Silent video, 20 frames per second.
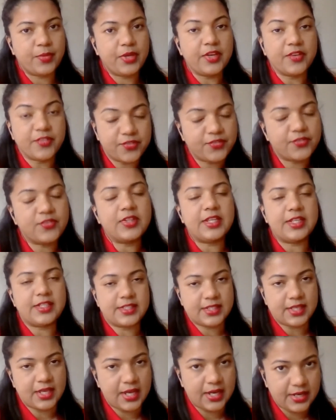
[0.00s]
if
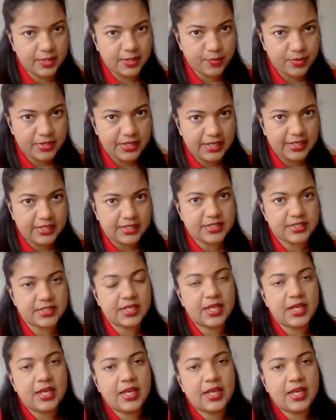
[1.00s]
these are in place